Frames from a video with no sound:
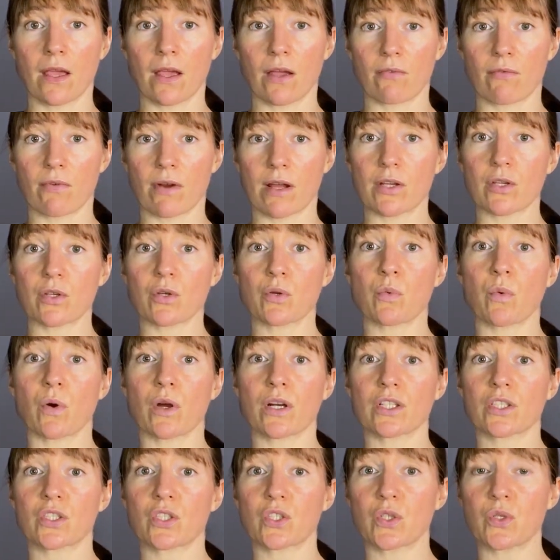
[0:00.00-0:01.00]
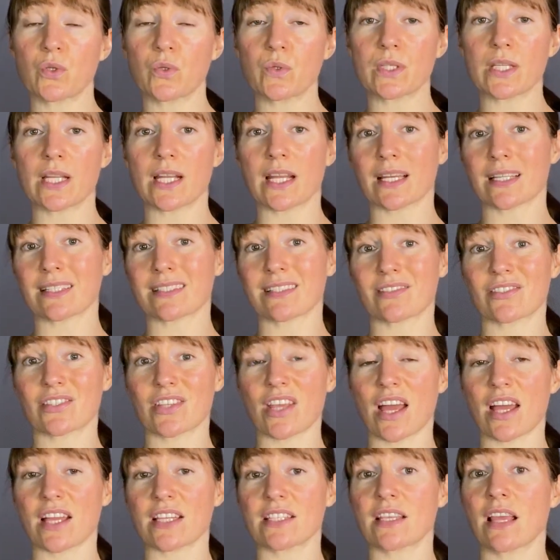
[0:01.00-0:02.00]
right? You want to choose an
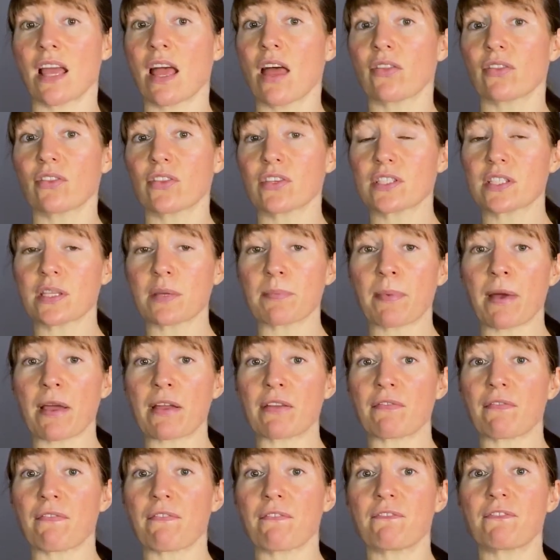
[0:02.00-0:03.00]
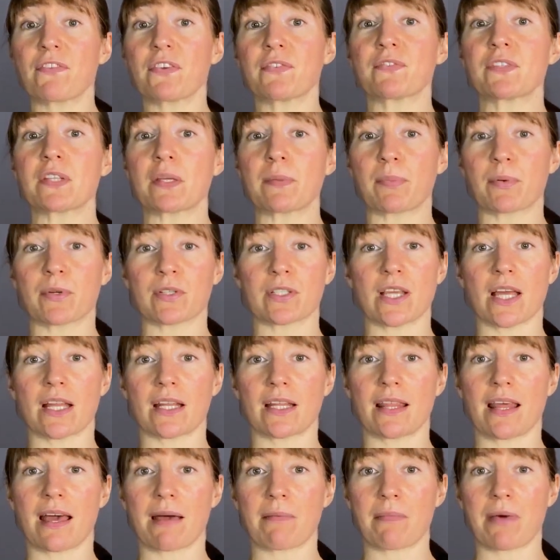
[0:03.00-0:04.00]
exercise that's about 50%
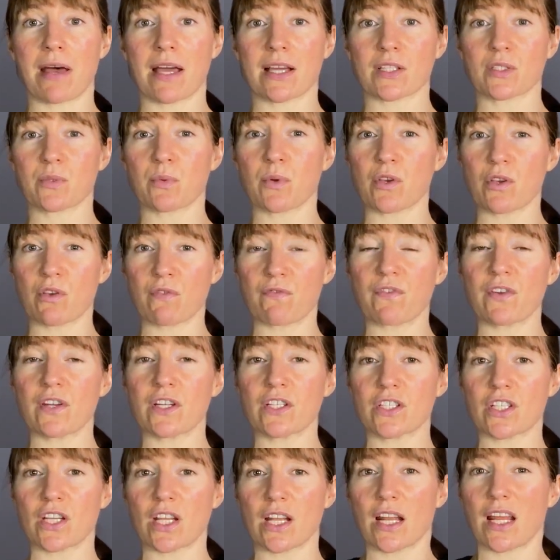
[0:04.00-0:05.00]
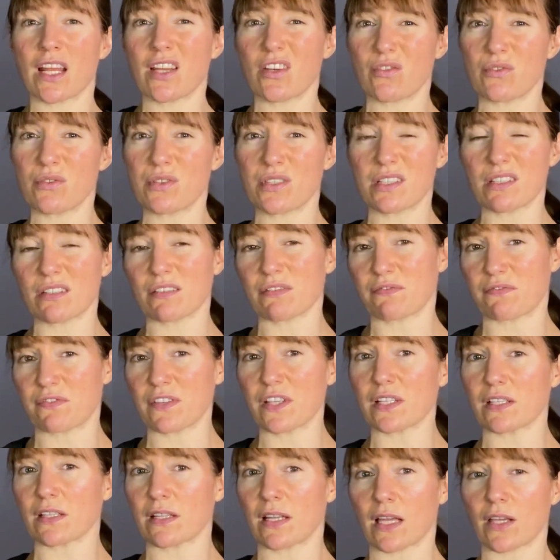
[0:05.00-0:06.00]
of that max, where you finish it and you still
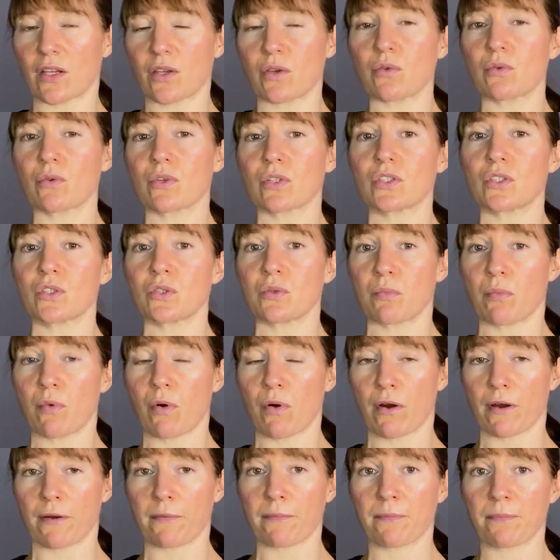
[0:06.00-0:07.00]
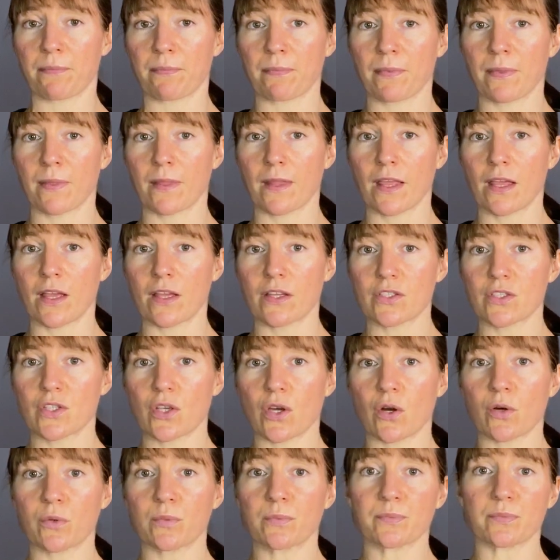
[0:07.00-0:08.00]
feel like you could do more.
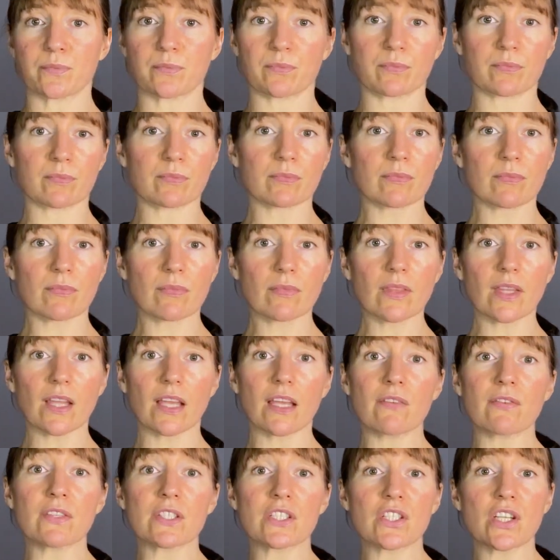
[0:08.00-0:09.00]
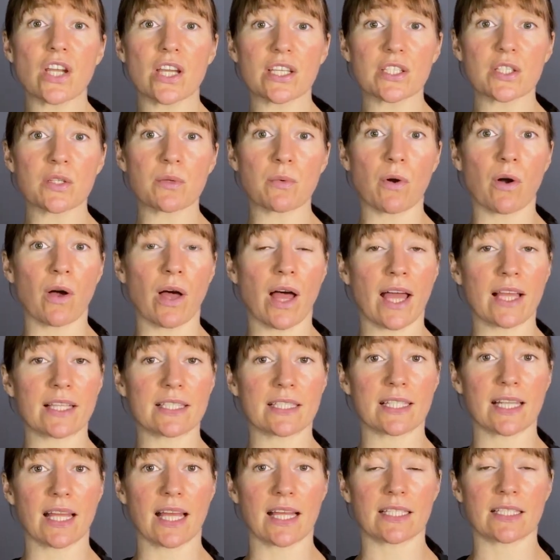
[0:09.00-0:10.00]
So if a chest to wall
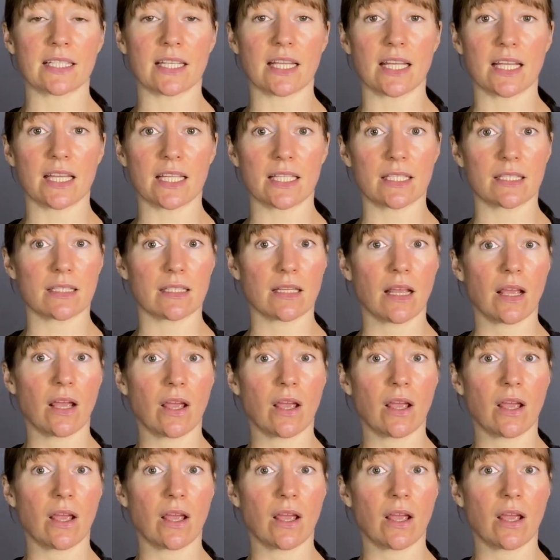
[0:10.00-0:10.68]
handstand is